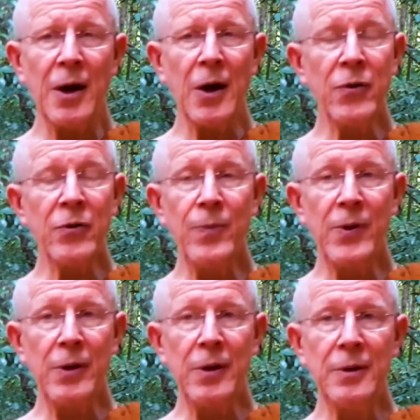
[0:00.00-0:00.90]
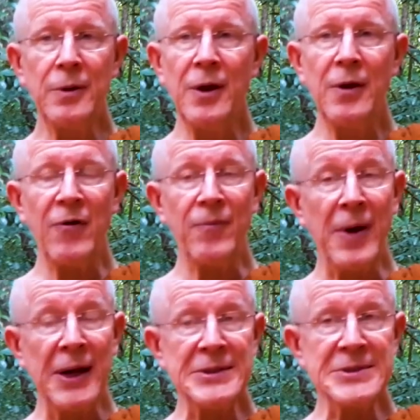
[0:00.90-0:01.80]
over a period of
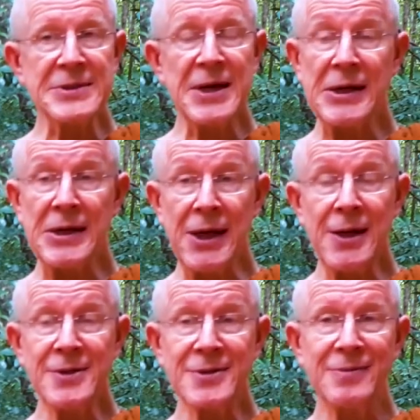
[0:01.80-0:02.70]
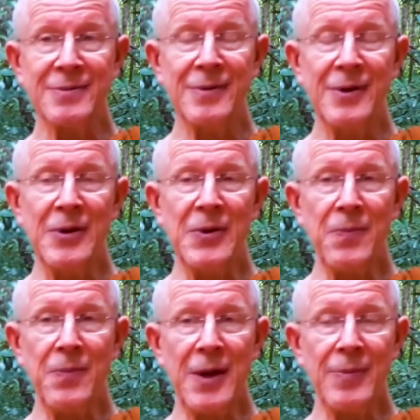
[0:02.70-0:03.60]
months and years,
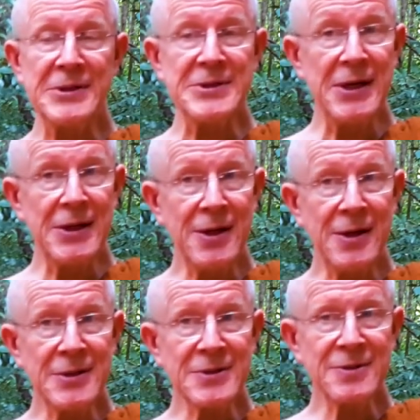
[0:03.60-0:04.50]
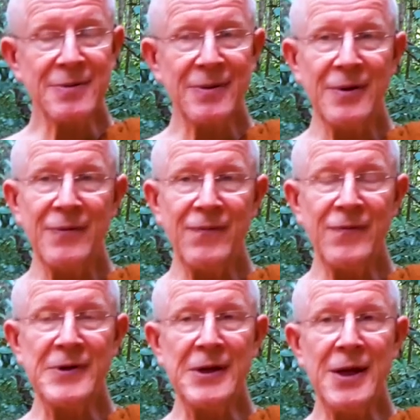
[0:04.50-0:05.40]
maybe 10 years,
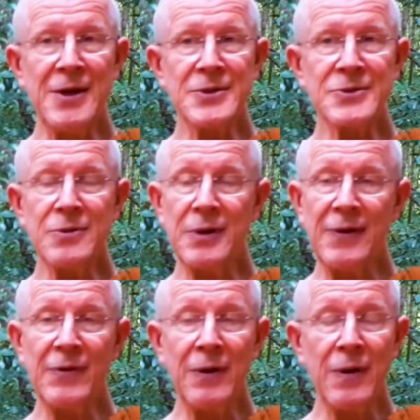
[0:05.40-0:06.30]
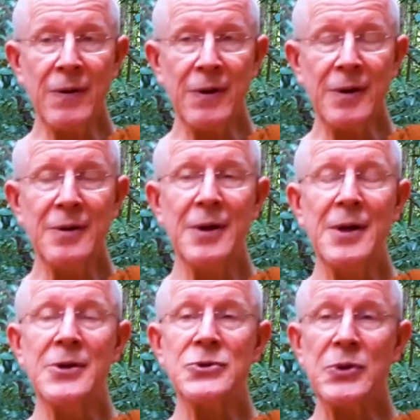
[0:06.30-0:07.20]
15 years, or even longer,
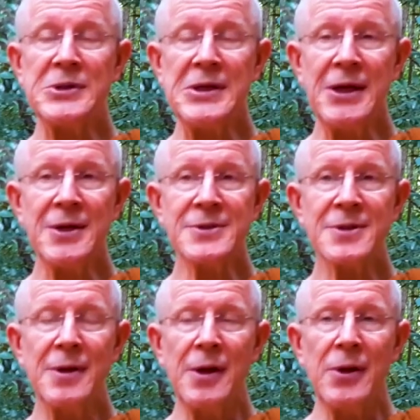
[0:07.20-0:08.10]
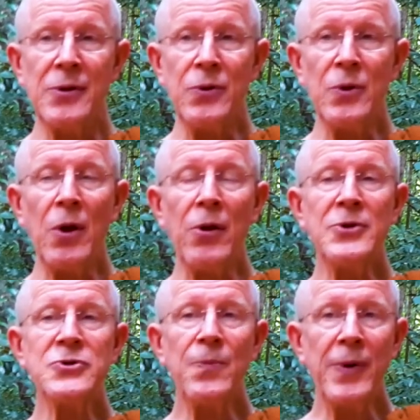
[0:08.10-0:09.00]
20 years, your
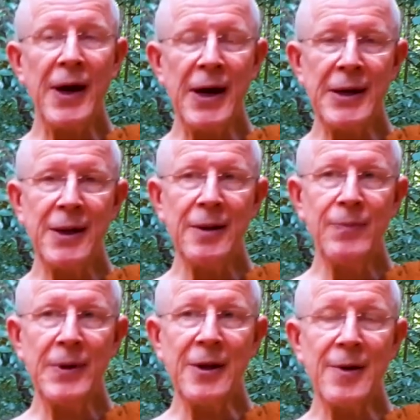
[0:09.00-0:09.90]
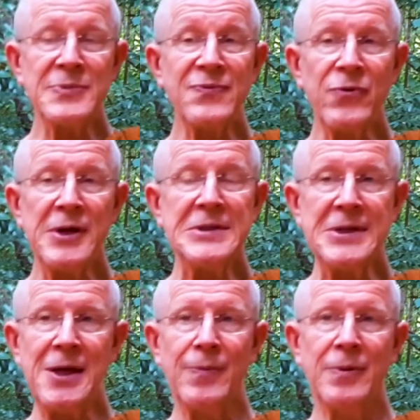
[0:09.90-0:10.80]
knowledge of Pali becomes very
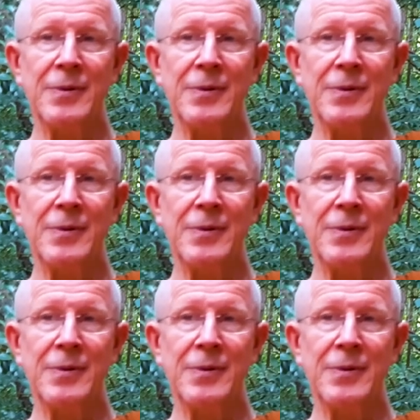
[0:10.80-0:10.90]
deep,